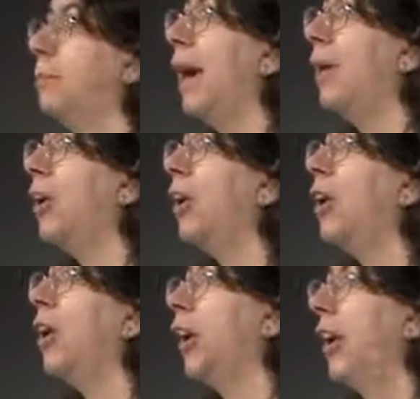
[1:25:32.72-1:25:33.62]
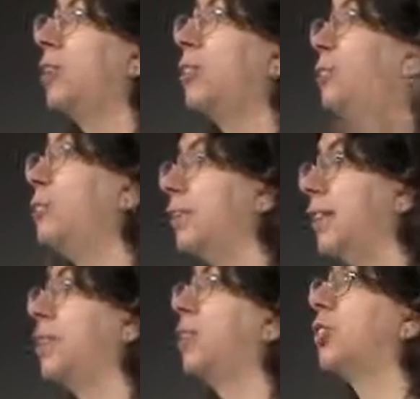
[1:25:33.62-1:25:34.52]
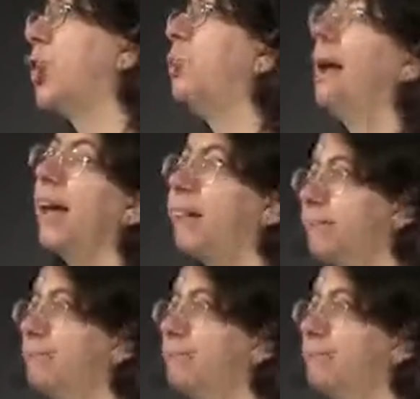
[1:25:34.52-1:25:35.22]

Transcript: better, and they're since they're so big.